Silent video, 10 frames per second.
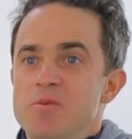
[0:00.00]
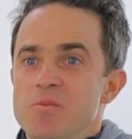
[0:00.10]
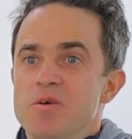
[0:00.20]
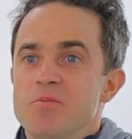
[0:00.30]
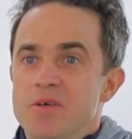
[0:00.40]

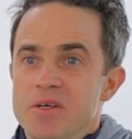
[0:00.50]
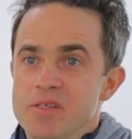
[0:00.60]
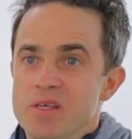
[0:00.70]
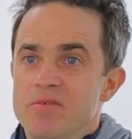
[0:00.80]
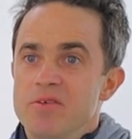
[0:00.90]
Spielberg
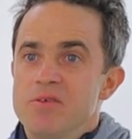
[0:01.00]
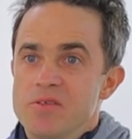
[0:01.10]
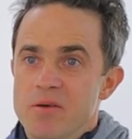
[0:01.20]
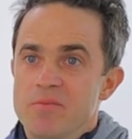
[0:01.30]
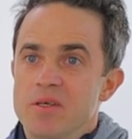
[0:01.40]
has given you
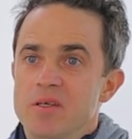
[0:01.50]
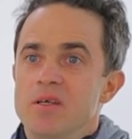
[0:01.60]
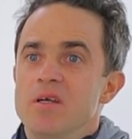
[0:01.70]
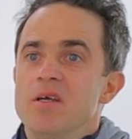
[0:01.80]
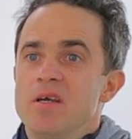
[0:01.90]

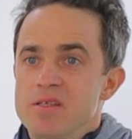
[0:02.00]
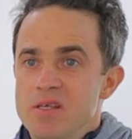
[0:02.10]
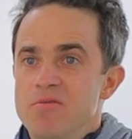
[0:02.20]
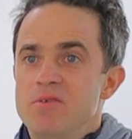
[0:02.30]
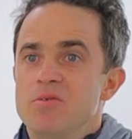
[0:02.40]
something, has
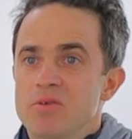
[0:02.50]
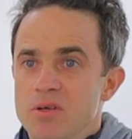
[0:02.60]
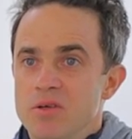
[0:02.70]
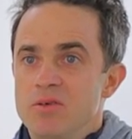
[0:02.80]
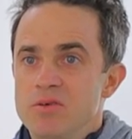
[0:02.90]
given you a
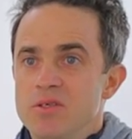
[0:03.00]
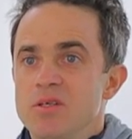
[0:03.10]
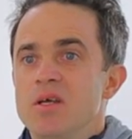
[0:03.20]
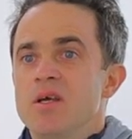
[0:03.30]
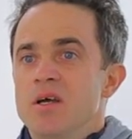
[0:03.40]
conclusion,